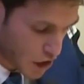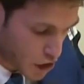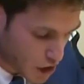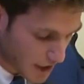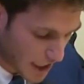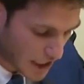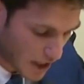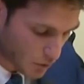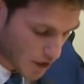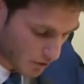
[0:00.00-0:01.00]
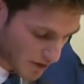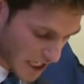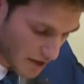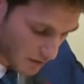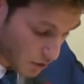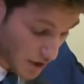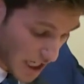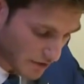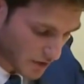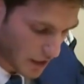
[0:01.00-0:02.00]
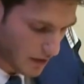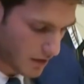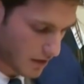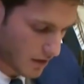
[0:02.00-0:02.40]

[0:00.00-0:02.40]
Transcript: She led hundreds of to safety,